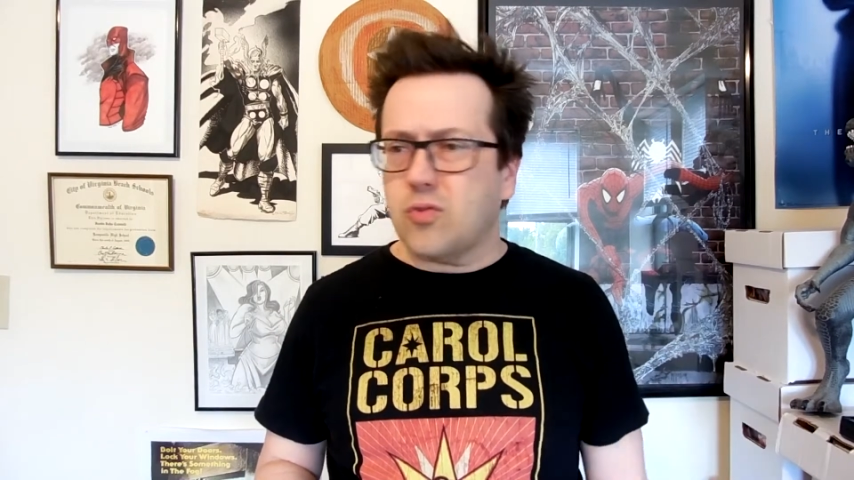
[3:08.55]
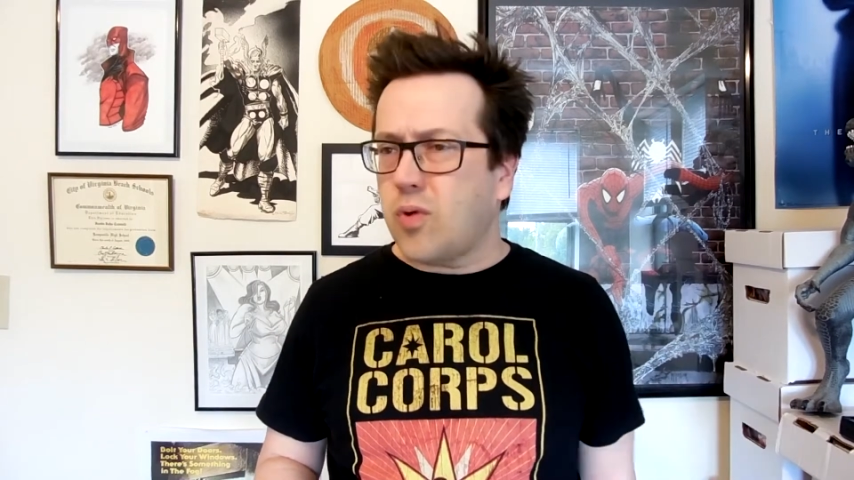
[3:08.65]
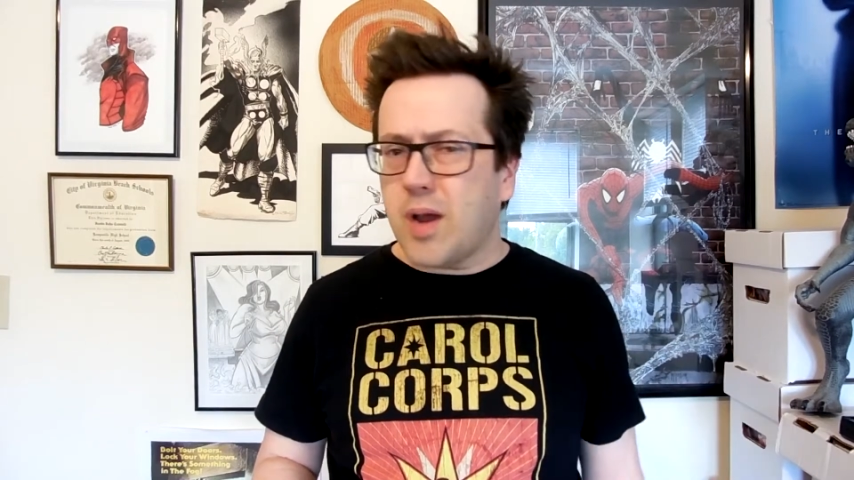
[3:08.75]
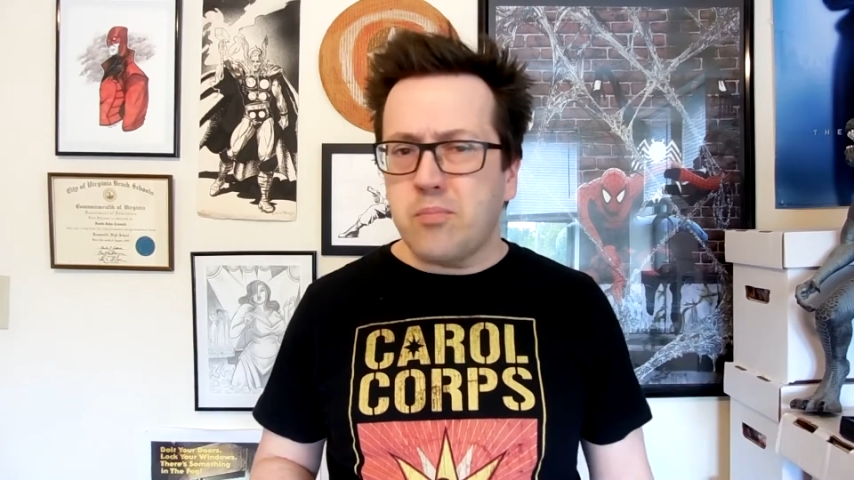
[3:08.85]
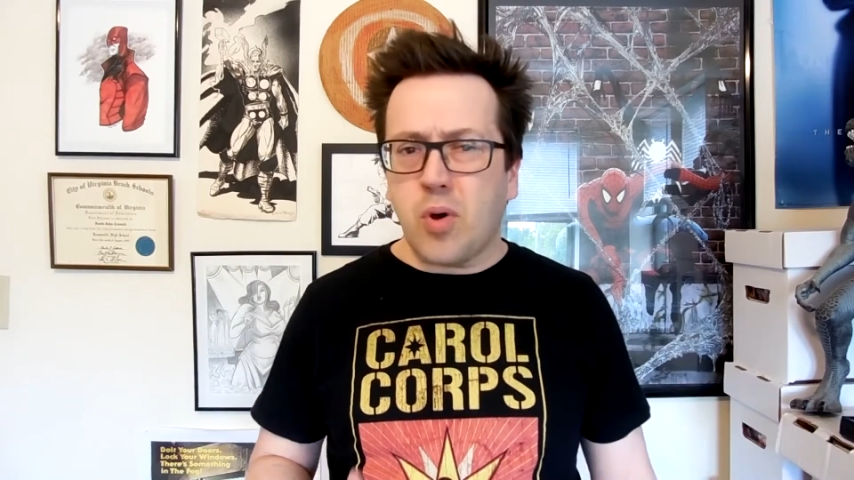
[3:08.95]

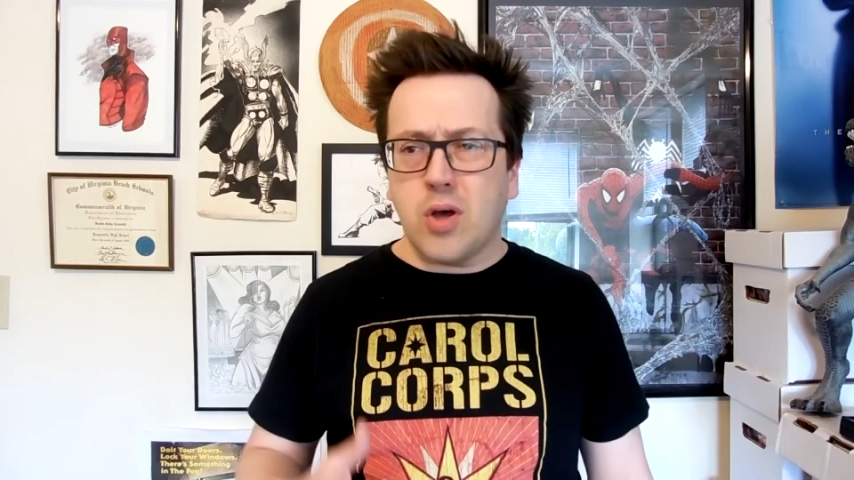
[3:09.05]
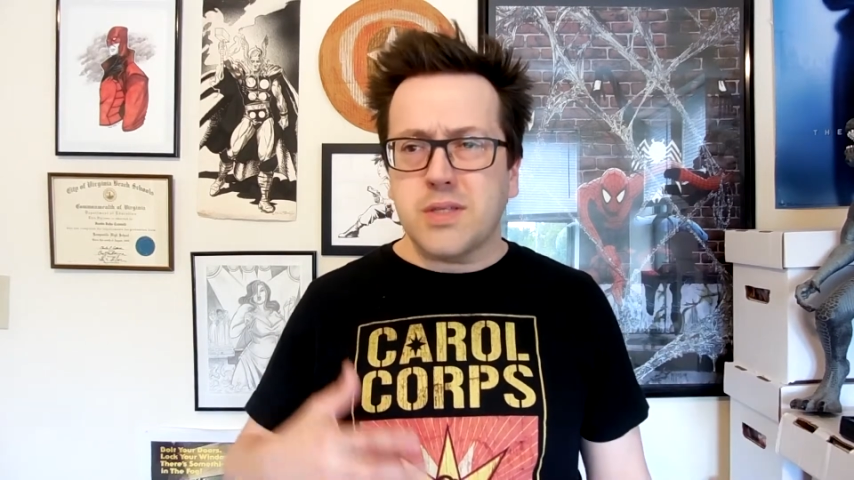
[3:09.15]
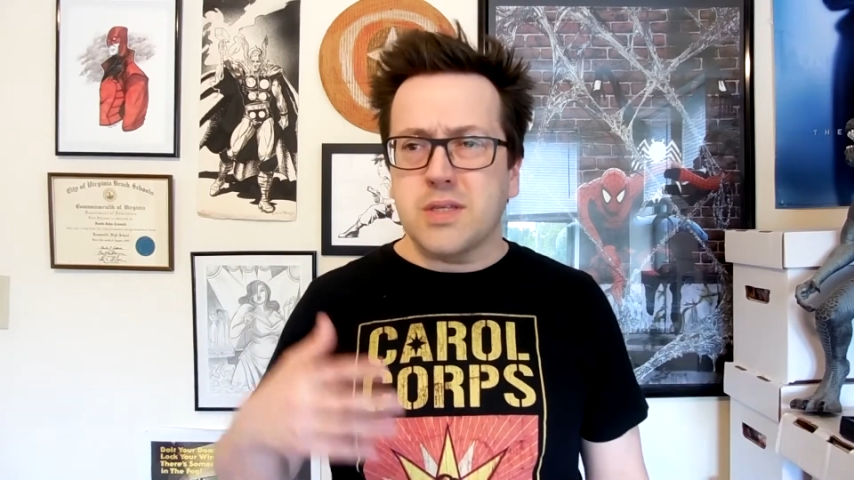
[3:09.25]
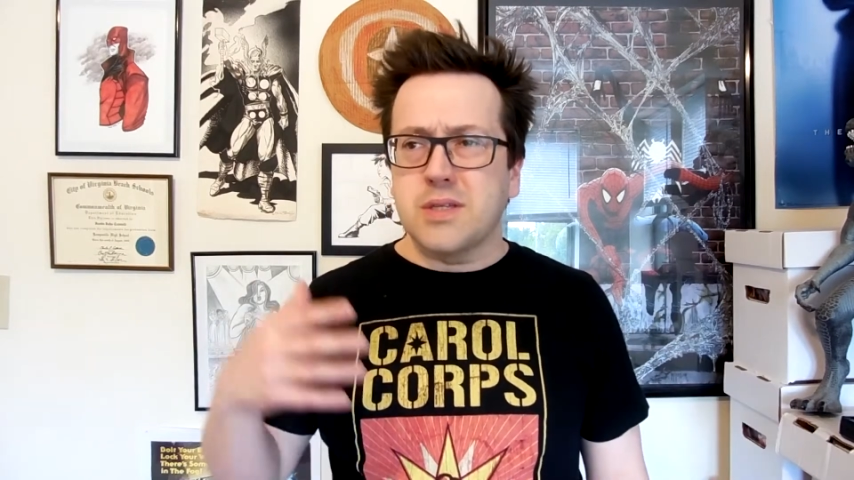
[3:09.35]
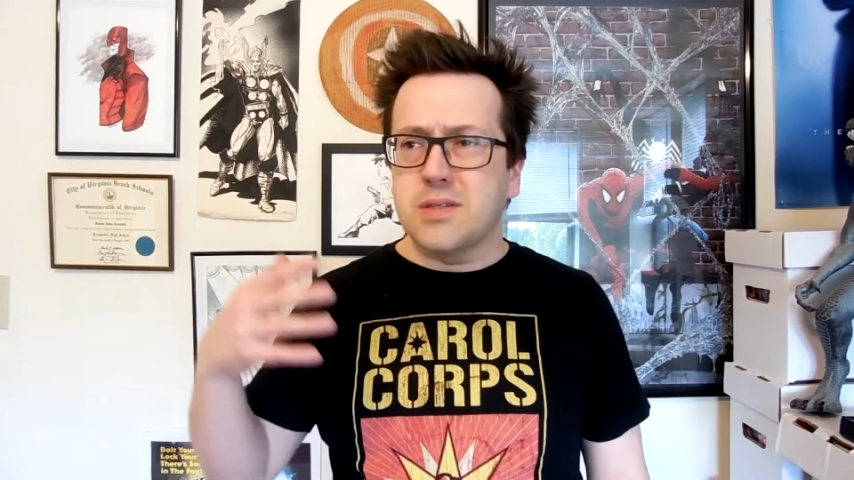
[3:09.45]
crime
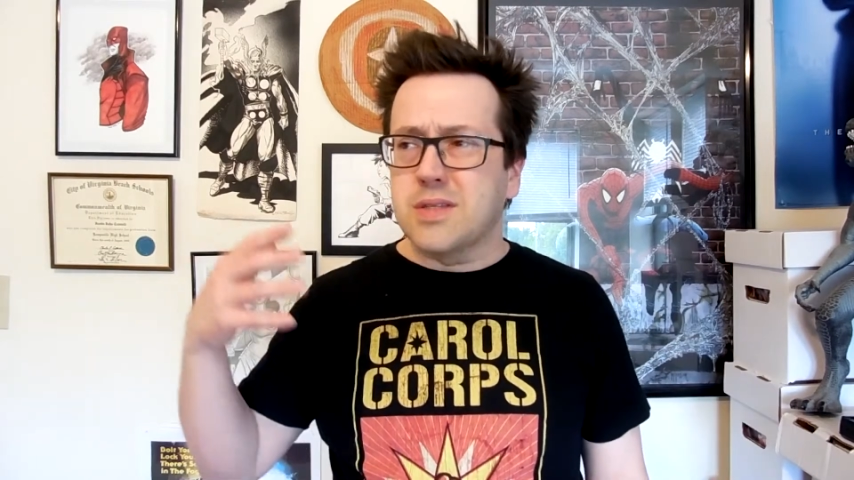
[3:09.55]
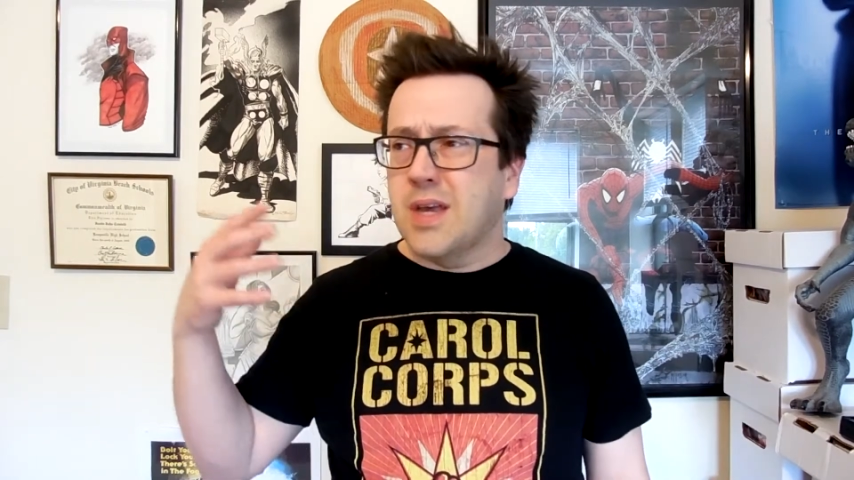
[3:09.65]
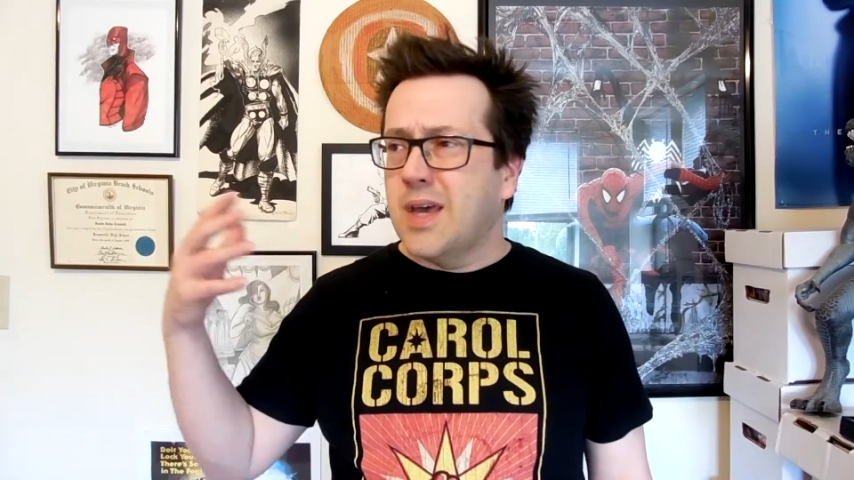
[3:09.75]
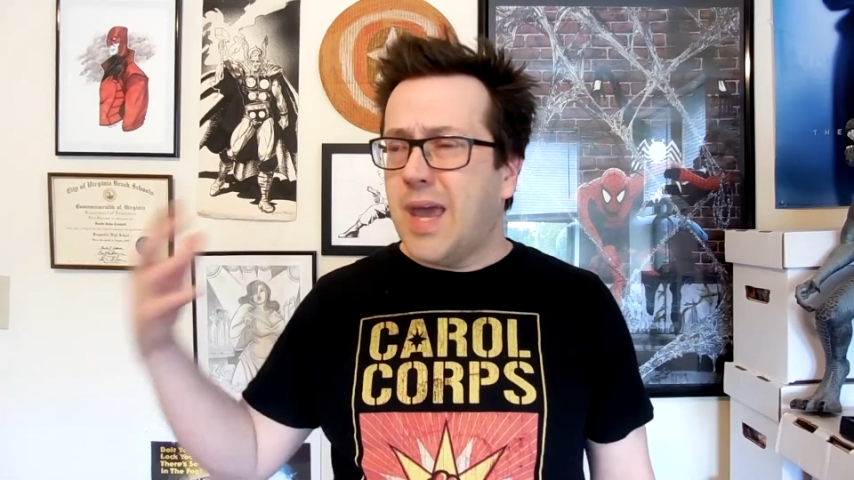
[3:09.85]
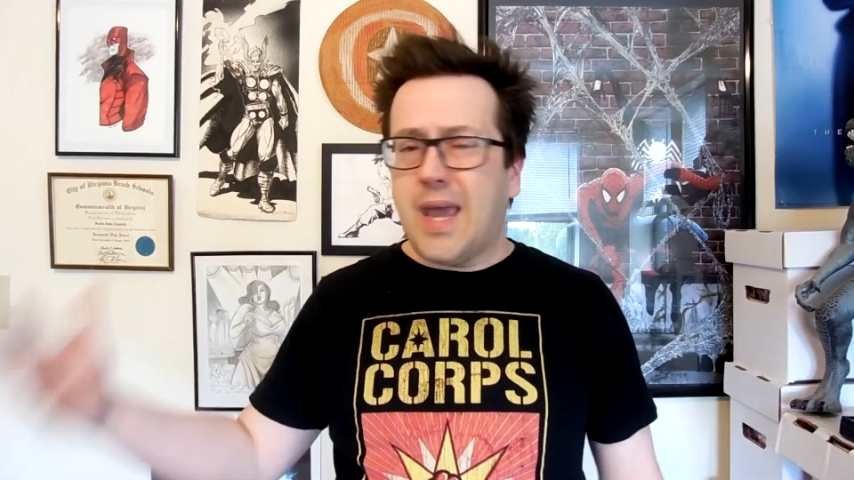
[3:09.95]
bosses,
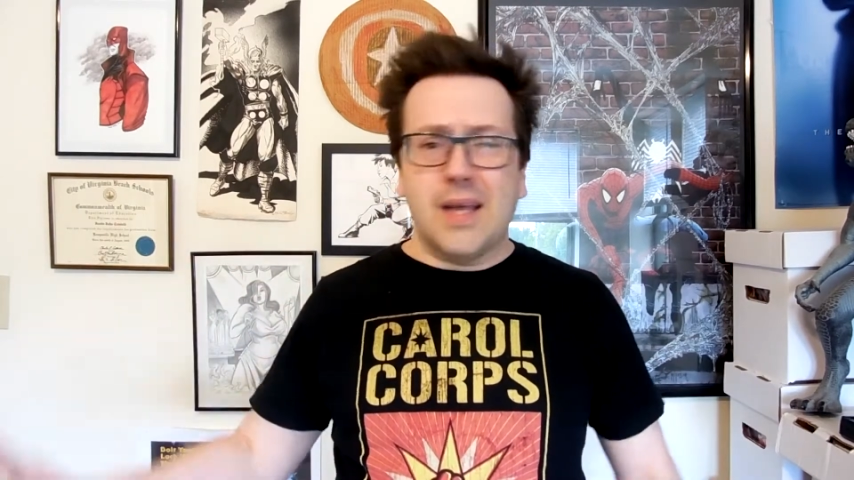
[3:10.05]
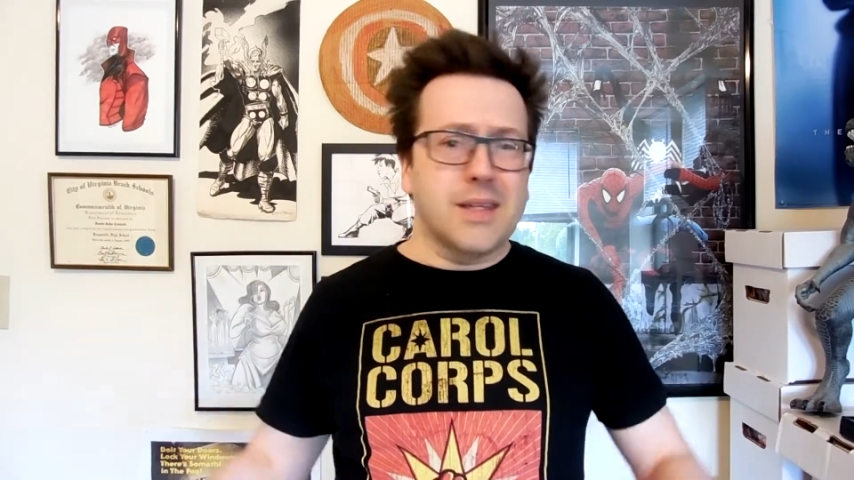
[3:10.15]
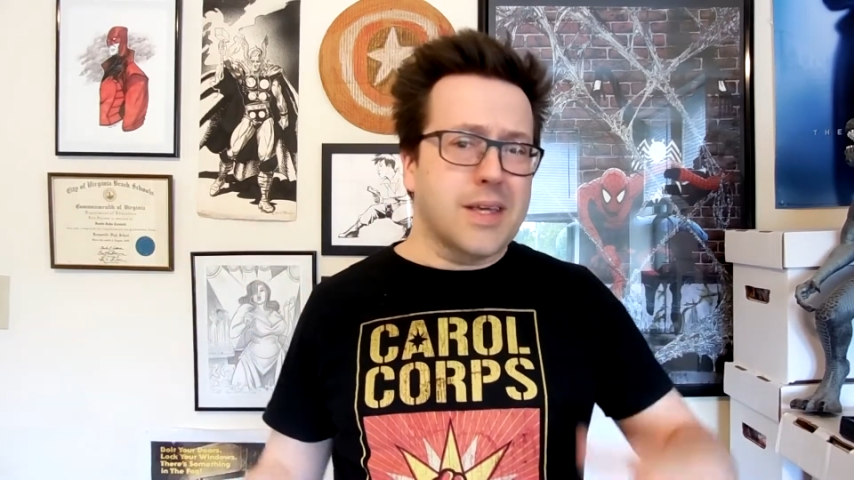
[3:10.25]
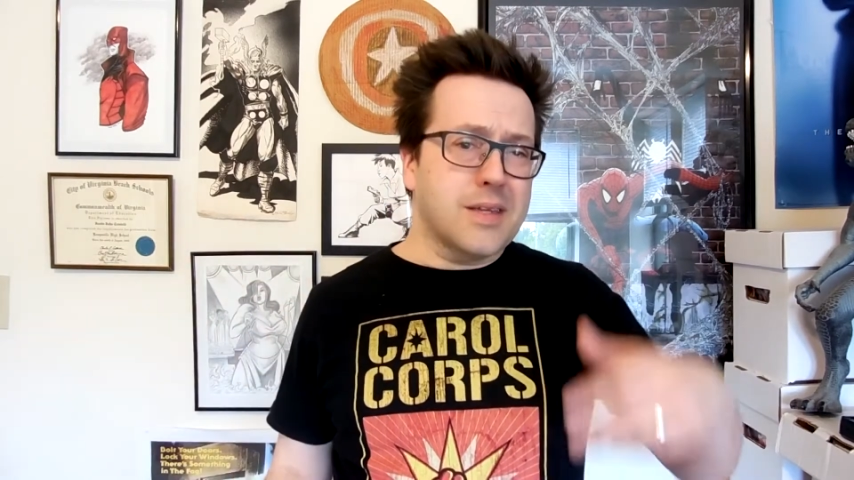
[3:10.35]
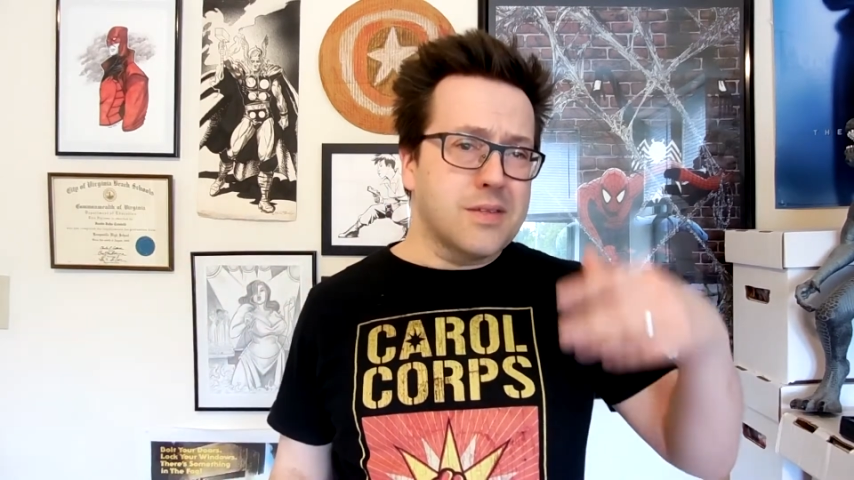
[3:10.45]

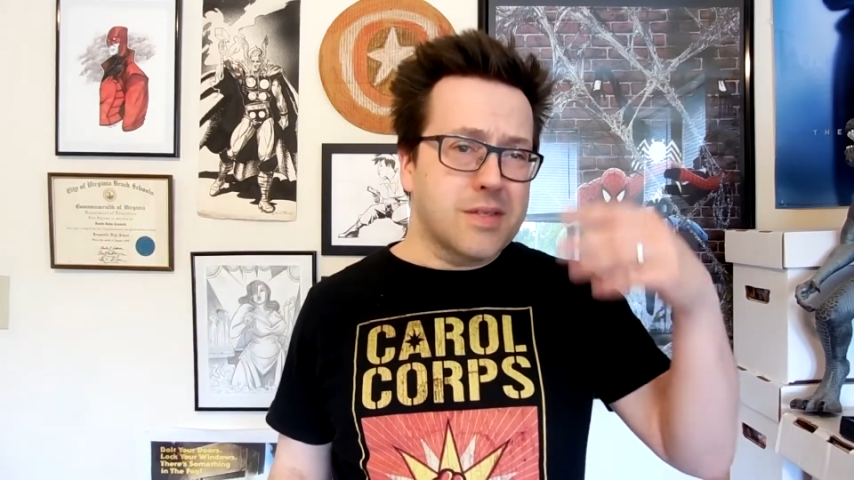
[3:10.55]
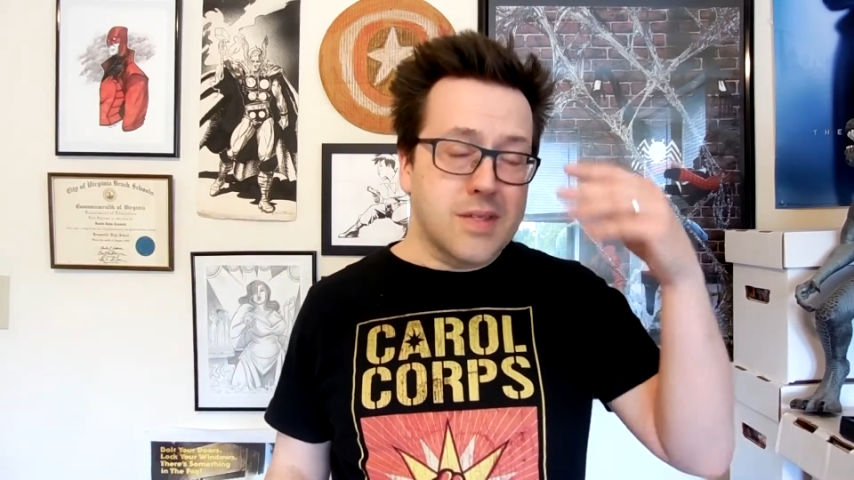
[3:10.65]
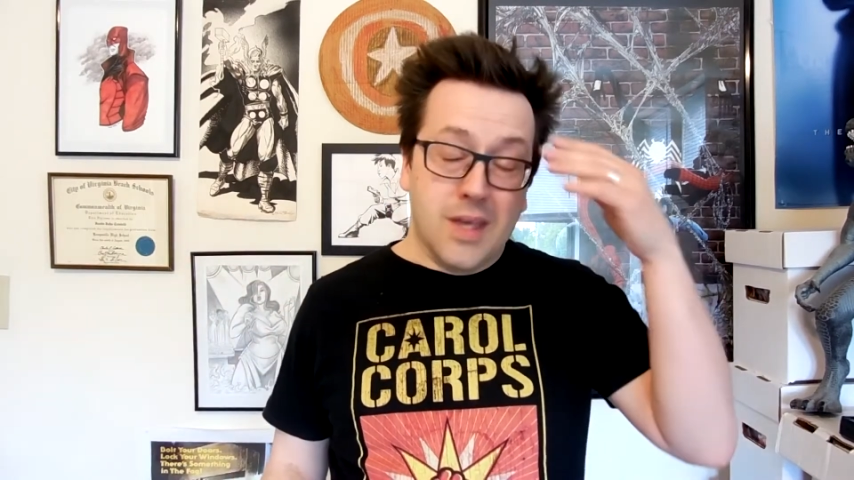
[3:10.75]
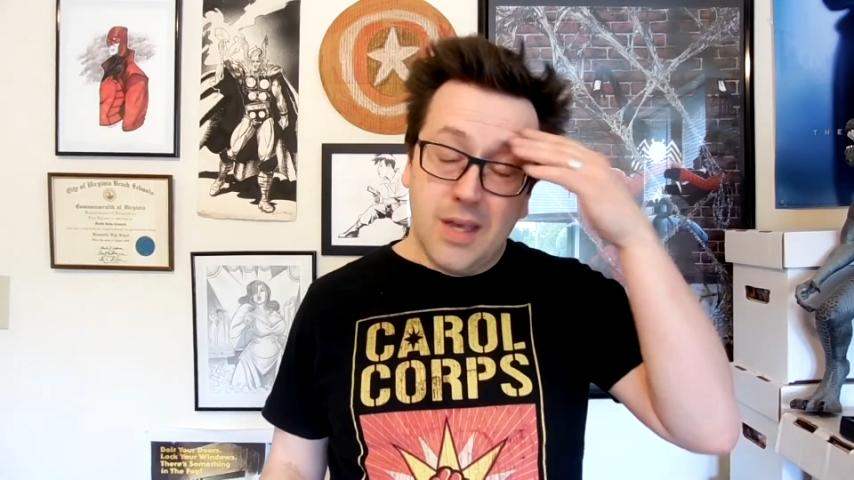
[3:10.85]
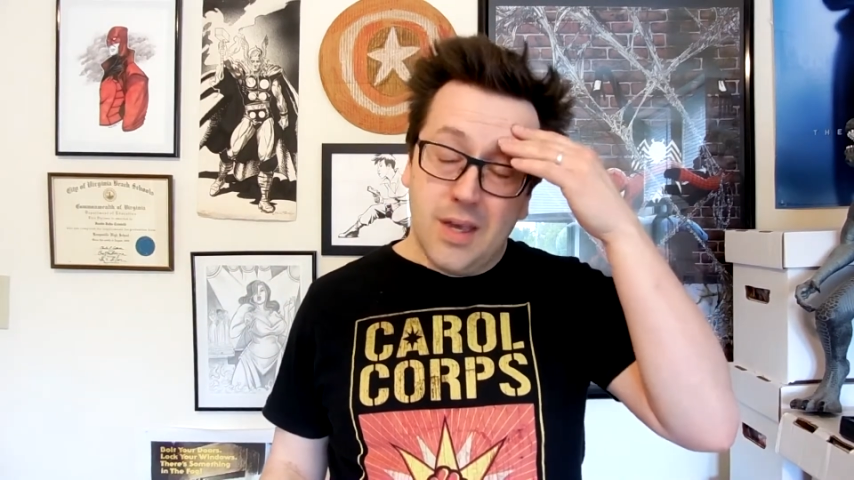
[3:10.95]
aliens,